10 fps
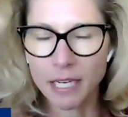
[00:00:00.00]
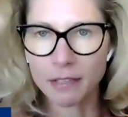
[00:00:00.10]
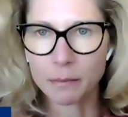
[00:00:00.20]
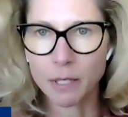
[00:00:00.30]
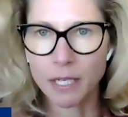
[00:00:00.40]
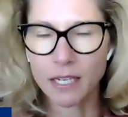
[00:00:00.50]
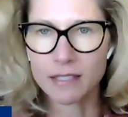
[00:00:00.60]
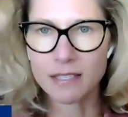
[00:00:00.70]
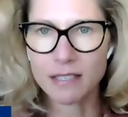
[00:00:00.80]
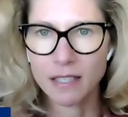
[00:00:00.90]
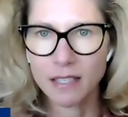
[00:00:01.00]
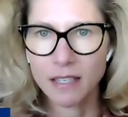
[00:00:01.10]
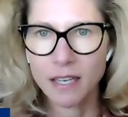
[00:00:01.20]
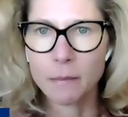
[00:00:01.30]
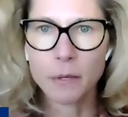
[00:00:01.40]
in private markets.
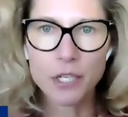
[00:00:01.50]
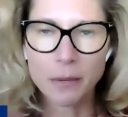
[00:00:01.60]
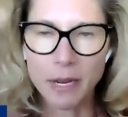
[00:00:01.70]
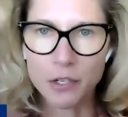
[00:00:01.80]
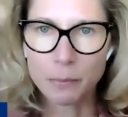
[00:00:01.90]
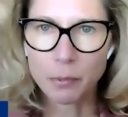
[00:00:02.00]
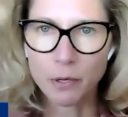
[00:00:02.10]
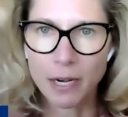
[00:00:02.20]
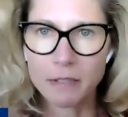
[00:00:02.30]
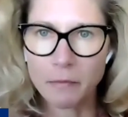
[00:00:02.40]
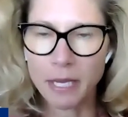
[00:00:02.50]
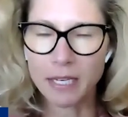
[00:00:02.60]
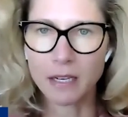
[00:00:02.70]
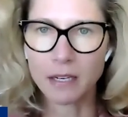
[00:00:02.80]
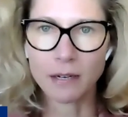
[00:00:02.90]
Emerging manager programs have
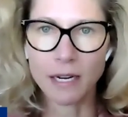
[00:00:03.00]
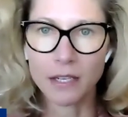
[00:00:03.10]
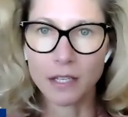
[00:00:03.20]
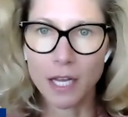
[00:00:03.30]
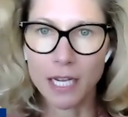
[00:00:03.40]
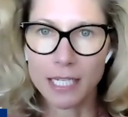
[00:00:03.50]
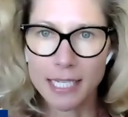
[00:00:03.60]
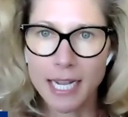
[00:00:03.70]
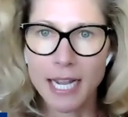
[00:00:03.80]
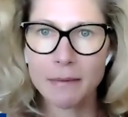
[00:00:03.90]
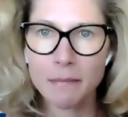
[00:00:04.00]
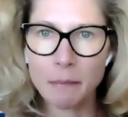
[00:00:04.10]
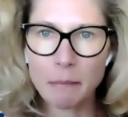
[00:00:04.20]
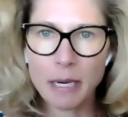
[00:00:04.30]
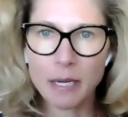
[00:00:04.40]
been around a long
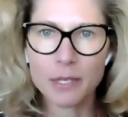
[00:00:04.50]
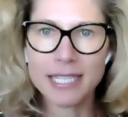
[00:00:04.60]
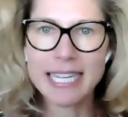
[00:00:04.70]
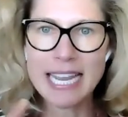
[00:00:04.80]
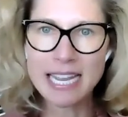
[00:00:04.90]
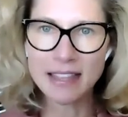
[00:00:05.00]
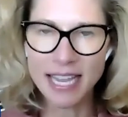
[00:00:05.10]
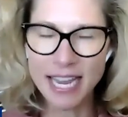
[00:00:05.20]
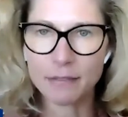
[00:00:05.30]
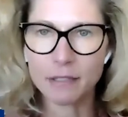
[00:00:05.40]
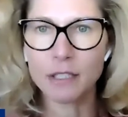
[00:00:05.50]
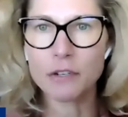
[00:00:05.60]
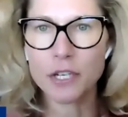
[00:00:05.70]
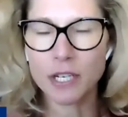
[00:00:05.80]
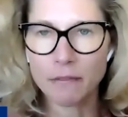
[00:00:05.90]
time, but we're seeing the
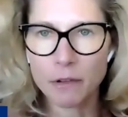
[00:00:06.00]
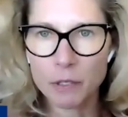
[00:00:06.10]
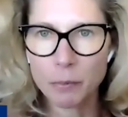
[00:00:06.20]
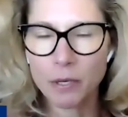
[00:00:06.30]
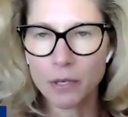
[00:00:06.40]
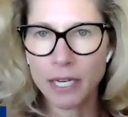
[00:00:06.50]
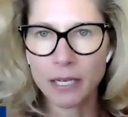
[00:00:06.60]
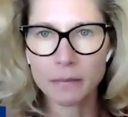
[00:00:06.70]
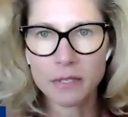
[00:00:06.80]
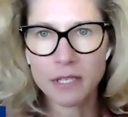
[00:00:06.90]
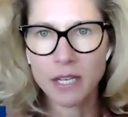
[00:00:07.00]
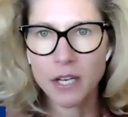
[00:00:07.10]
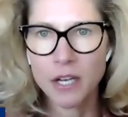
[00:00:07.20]
evolution of those programs